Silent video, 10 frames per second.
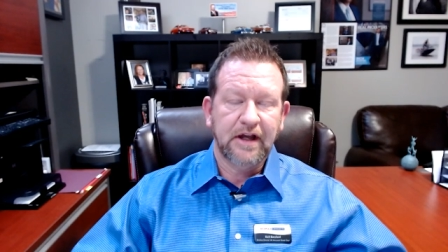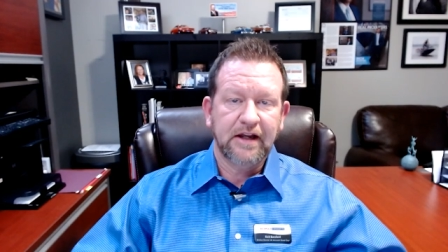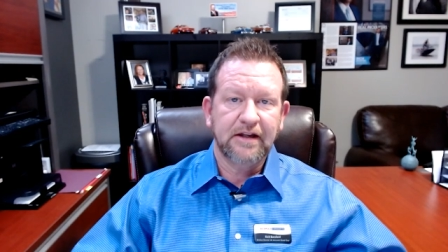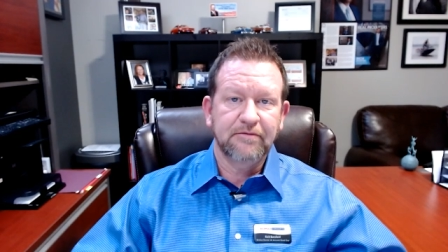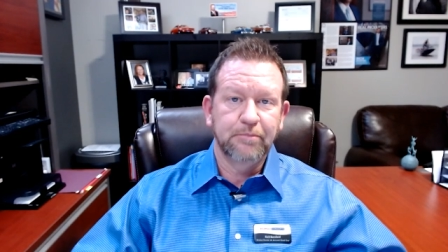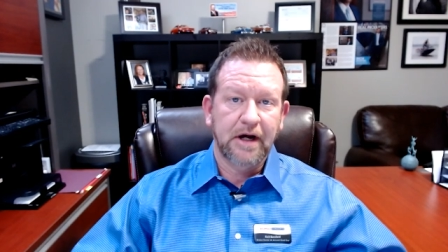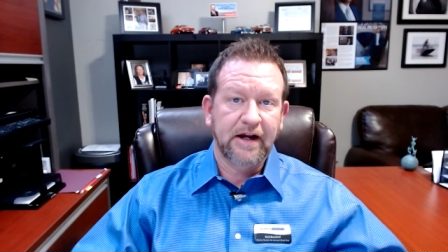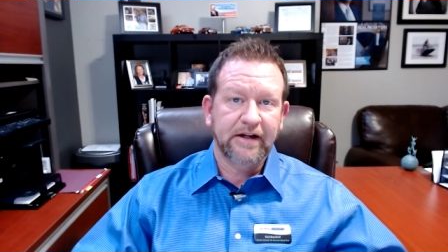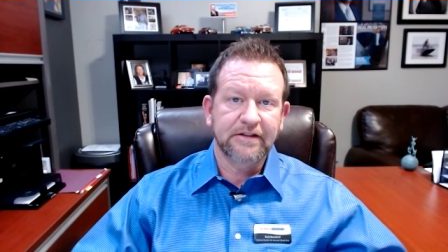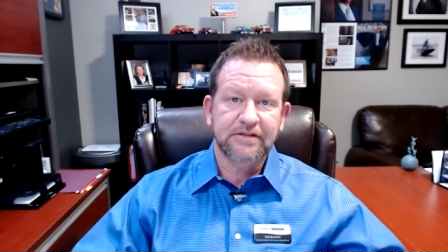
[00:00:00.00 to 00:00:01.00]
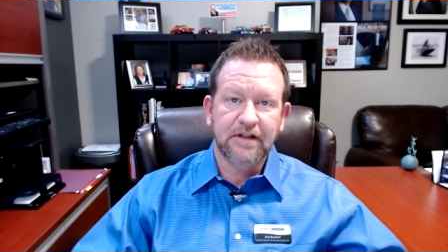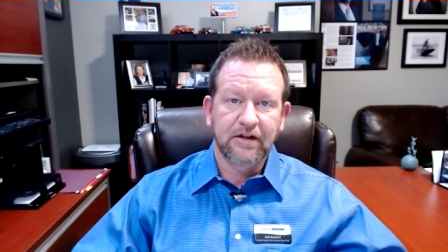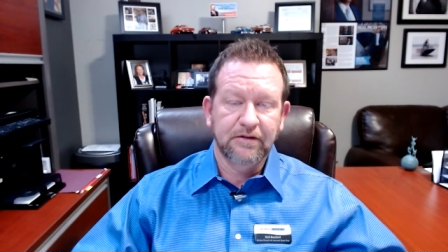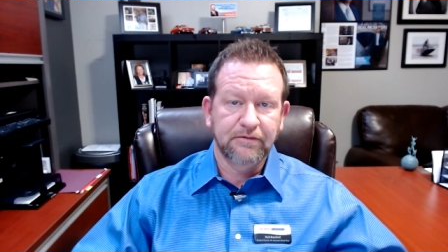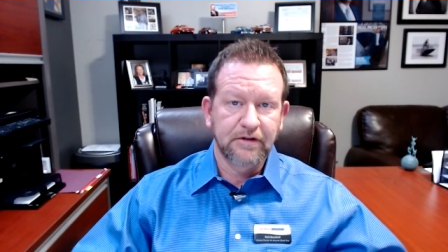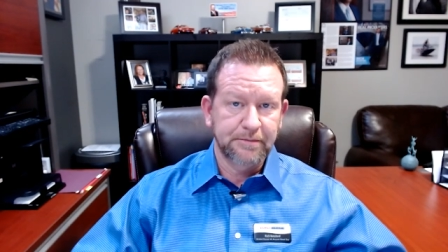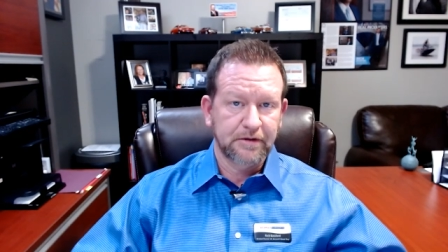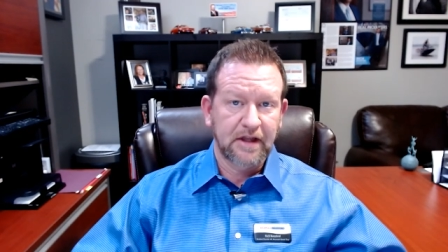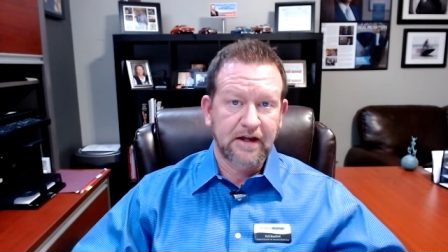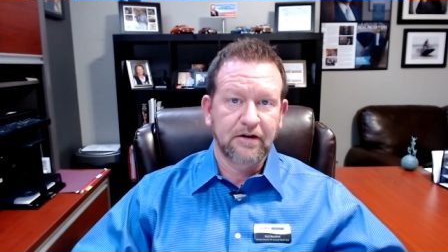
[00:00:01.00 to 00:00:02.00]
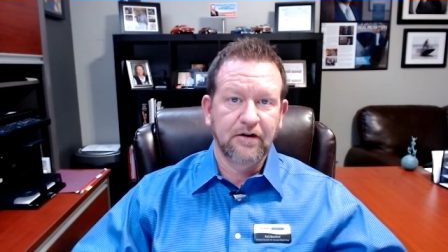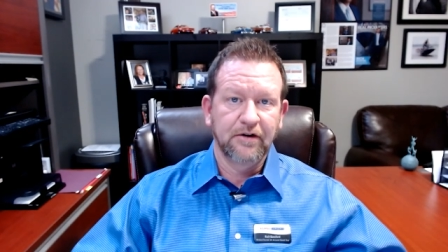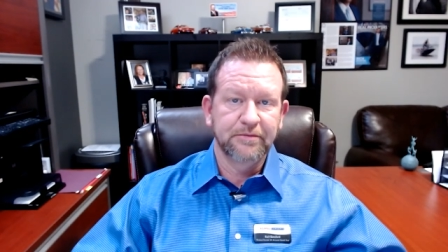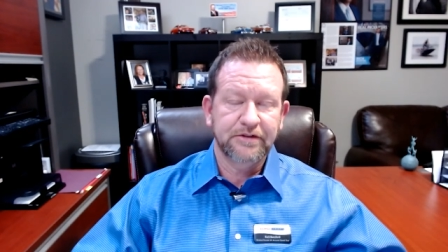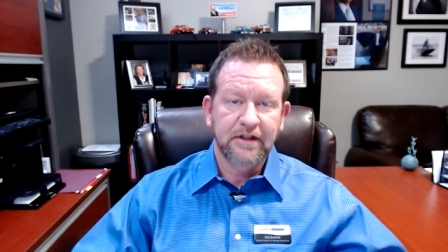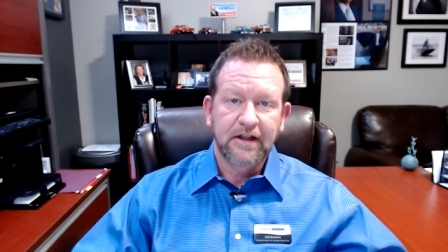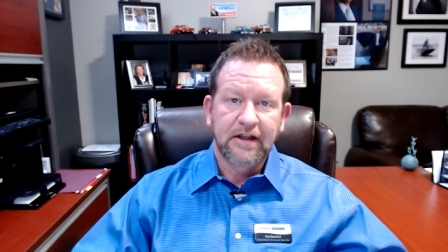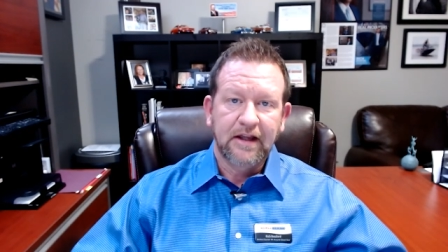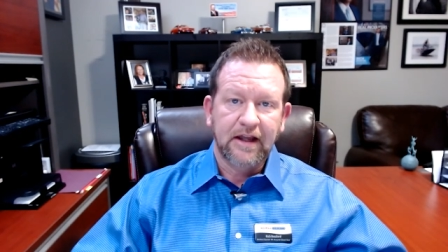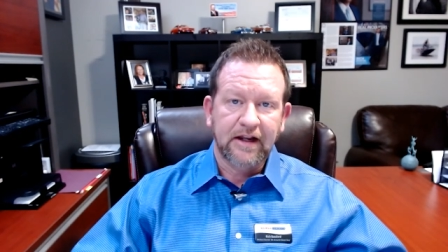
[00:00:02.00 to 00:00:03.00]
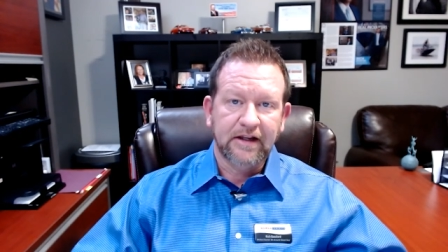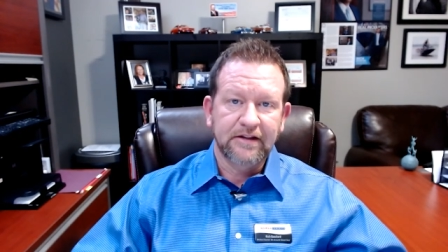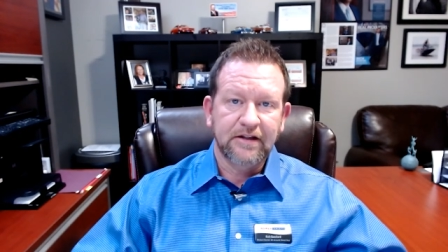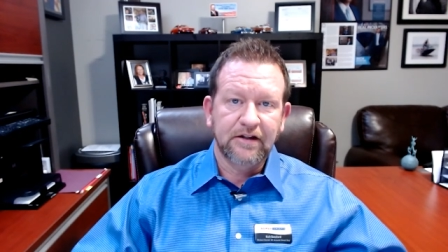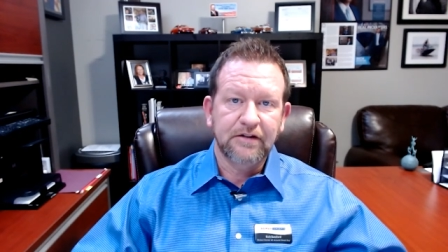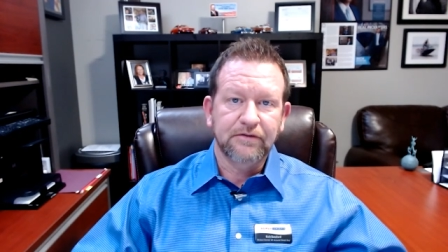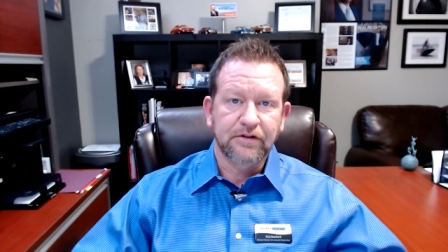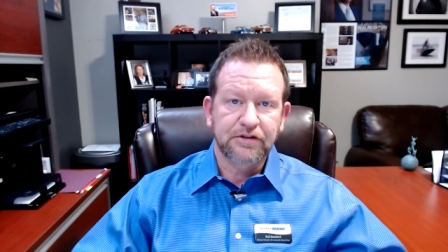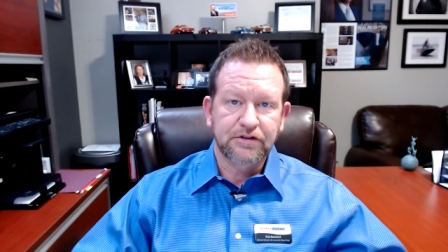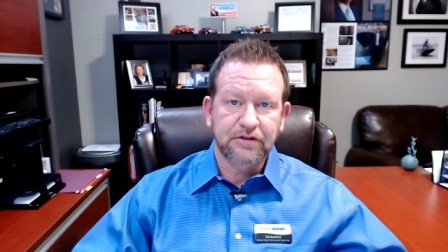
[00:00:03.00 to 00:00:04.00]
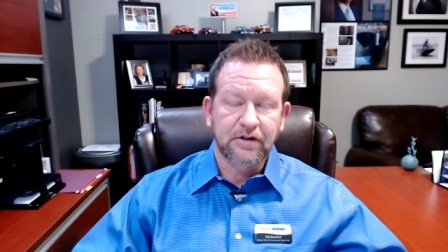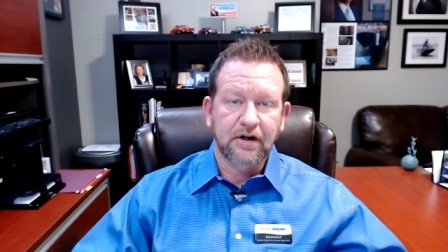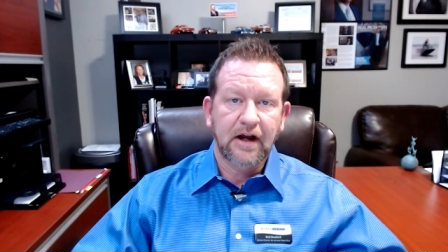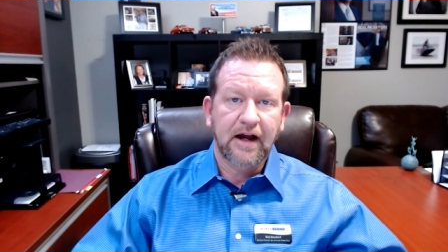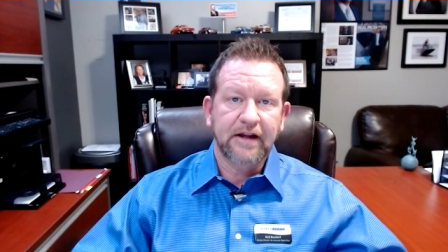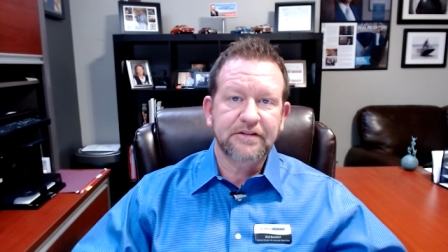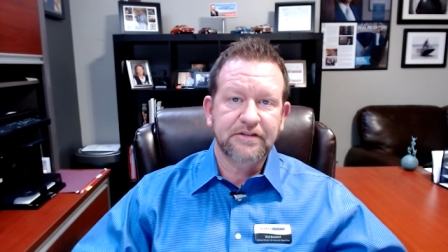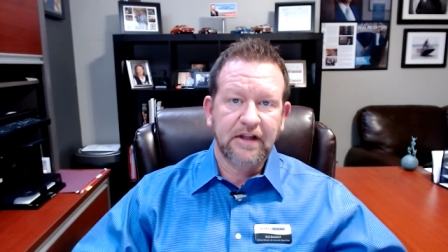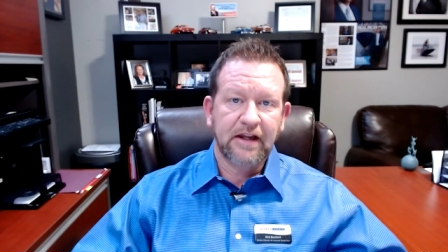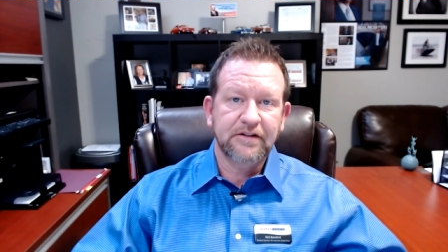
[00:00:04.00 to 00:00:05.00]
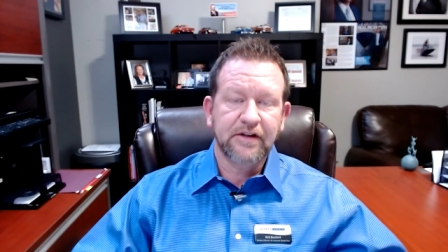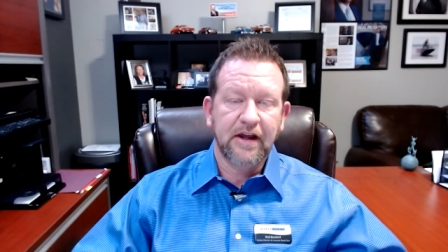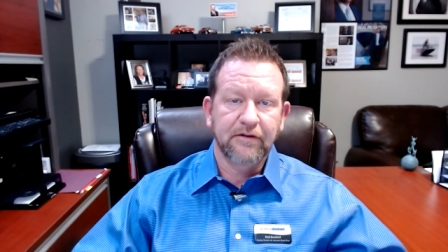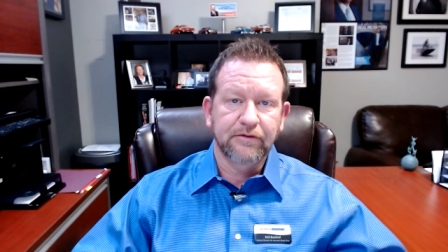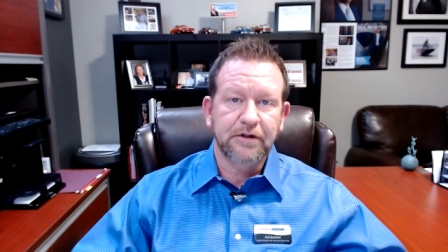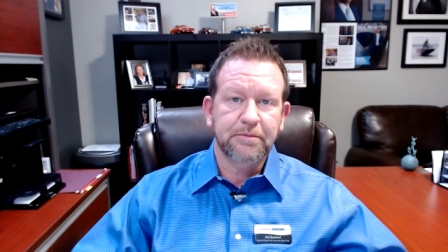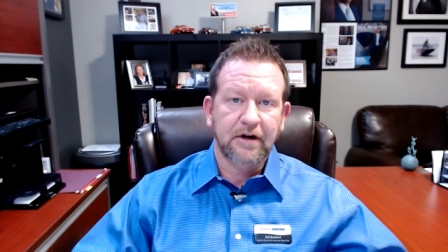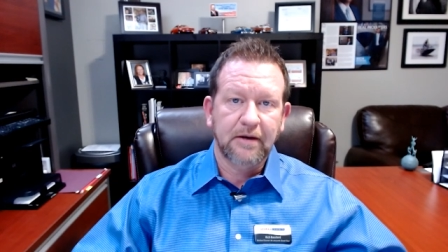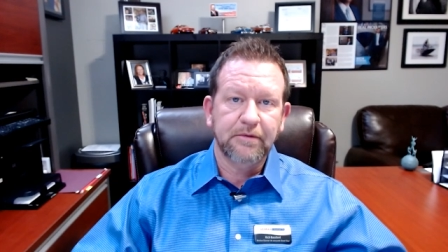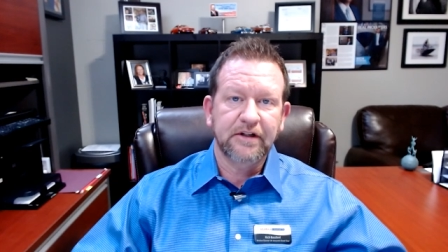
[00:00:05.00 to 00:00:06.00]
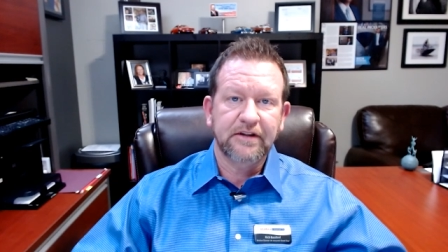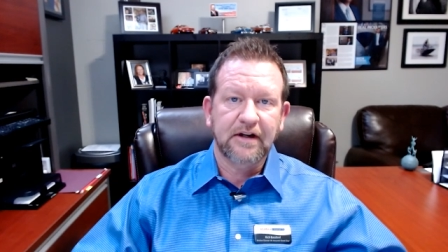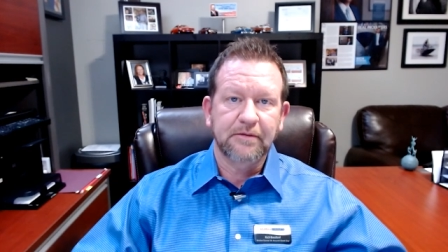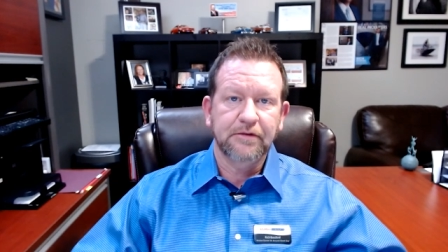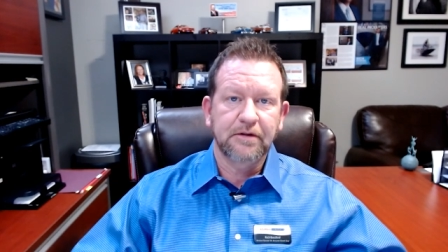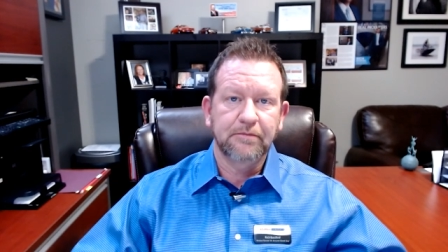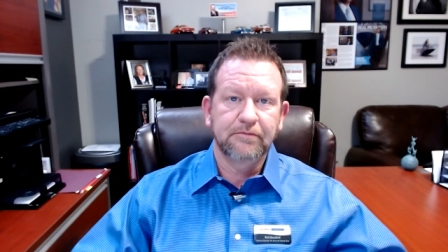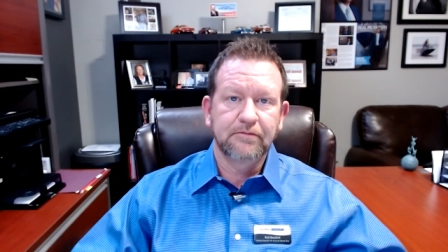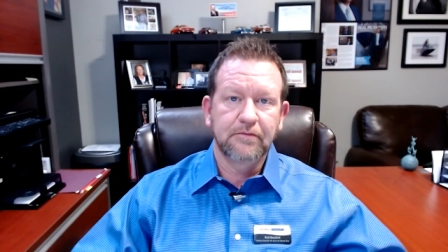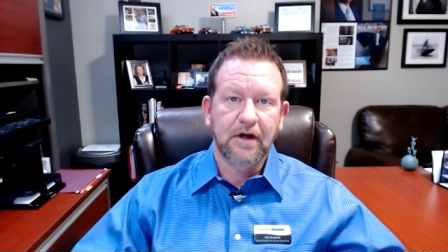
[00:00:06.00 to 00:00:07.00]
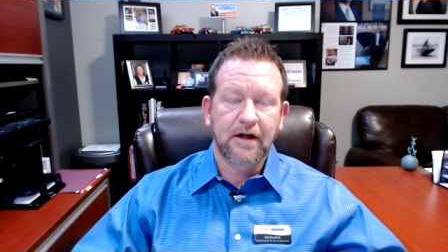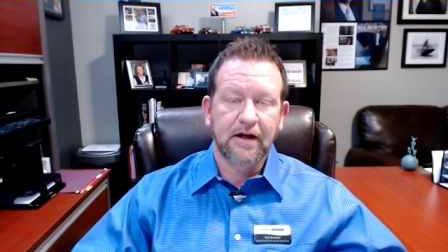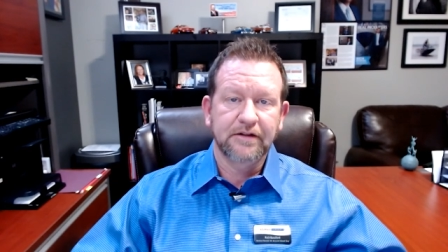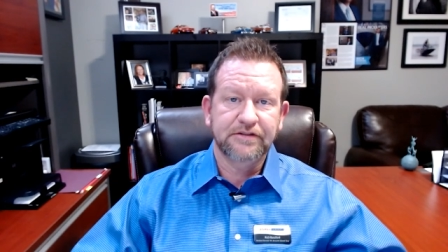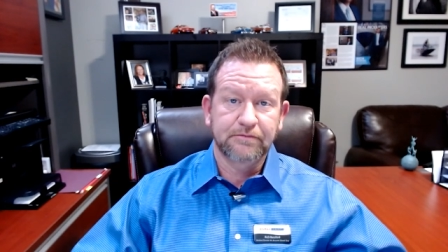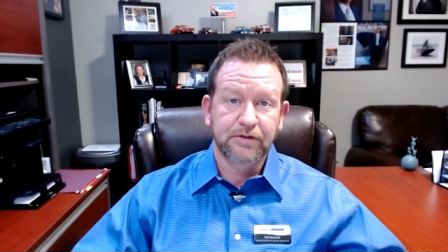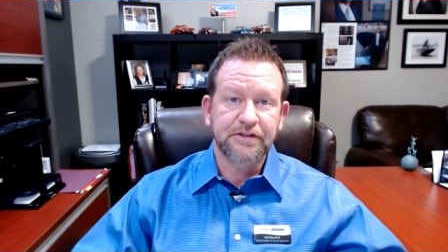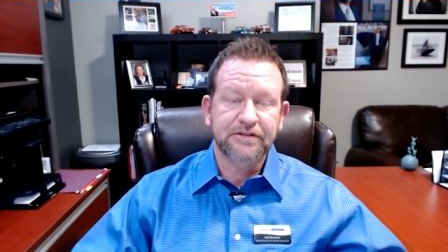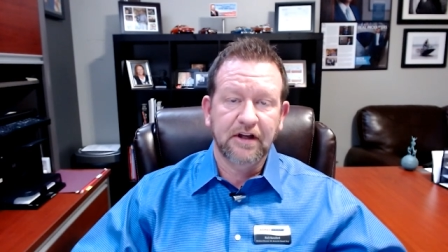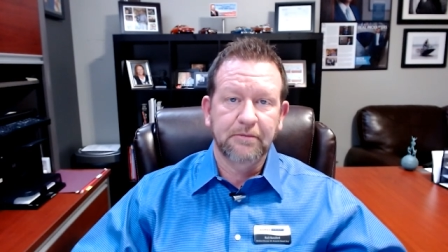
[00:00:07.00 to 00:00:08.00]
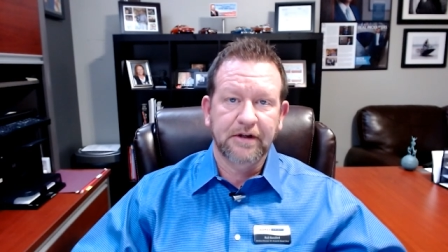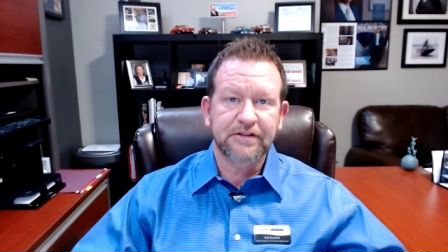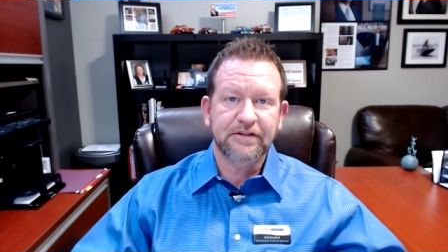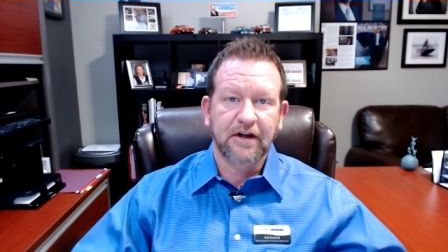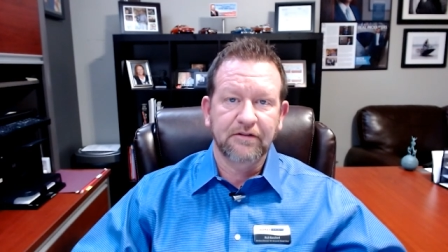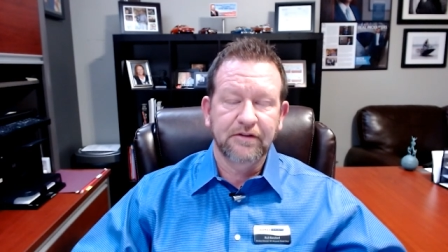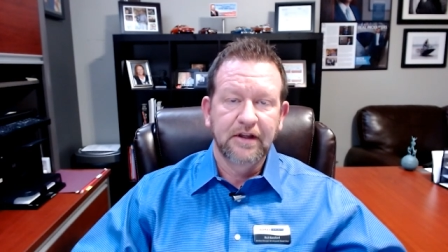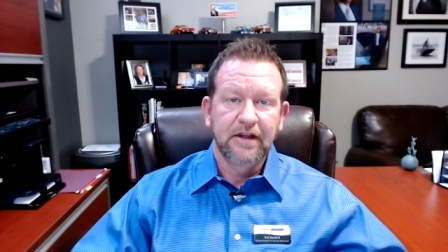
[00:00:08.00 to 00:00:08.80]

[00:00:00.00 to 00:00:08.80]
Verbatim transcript: I buy and sell and flip a lot of homes, and I can tell you for sure, I stage every property that I'm going to uh, resell myself